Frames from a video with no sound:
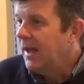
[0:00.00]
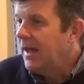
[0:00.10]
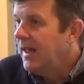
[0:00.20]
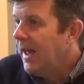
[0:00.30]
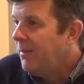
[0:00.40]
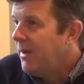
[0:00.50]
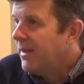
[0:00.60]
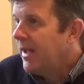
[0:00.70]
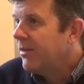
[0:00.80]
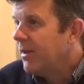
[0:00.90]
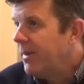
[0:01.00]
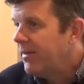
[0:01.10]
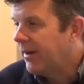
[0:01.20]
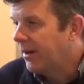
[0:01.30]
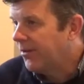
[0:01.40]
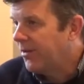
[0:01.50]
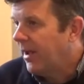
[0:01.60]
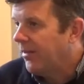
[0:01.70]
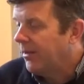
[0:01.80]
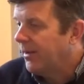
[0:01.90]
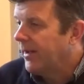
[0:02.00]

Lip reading: Yeah, me and David competed a lot together.